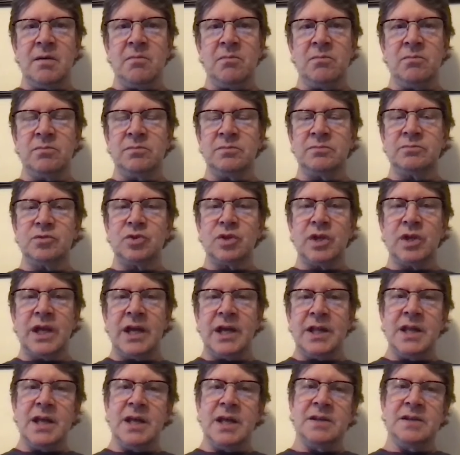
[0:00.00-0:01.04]
and
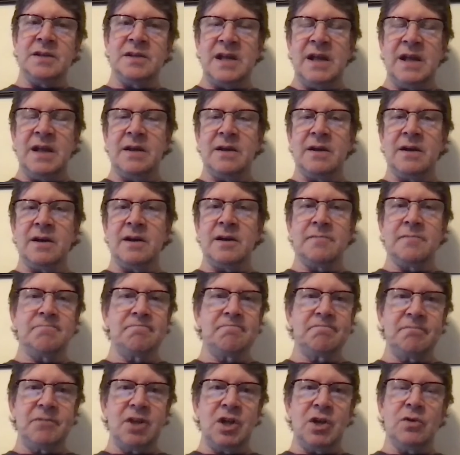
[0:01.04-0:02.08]
then take
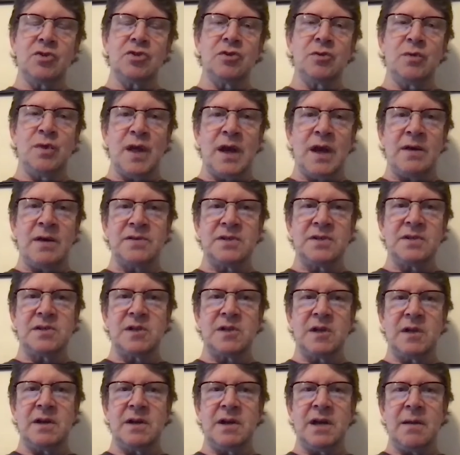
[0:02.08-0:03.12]
a, you know, a
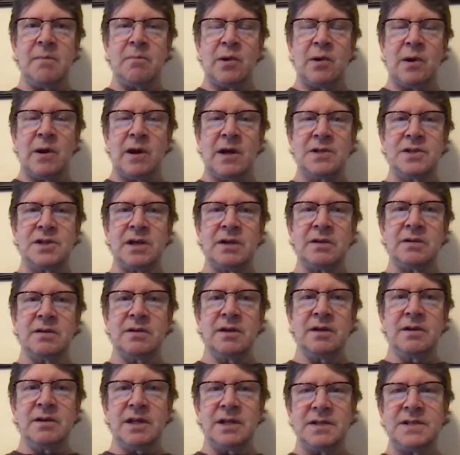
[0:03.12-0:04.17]
2,000-ton-a-day
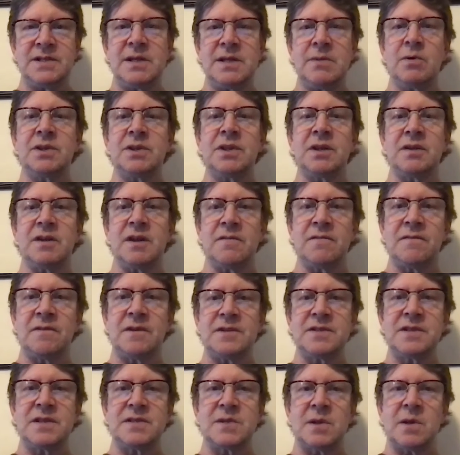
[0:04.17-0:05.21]
project and see what the
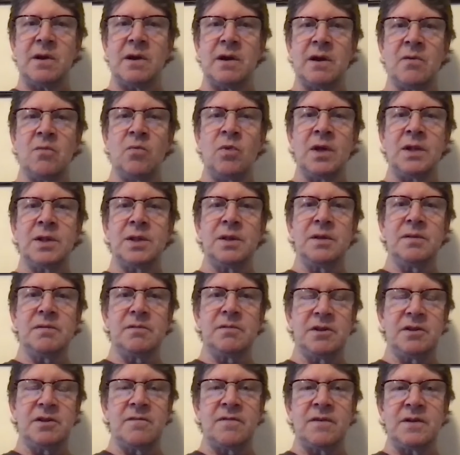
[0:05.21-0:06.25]
differences are and what
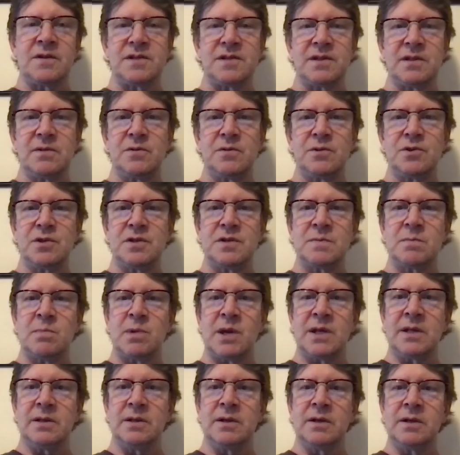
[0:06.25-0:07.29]
the different
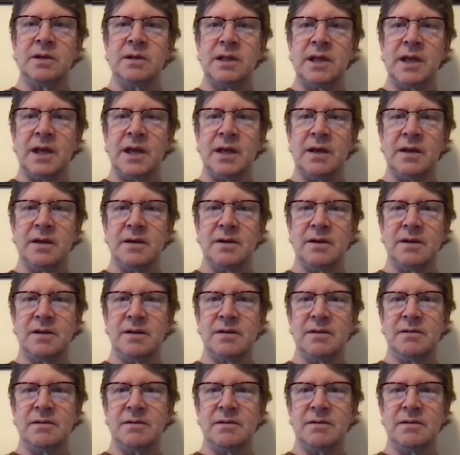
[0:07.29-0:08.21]
solutions might look like.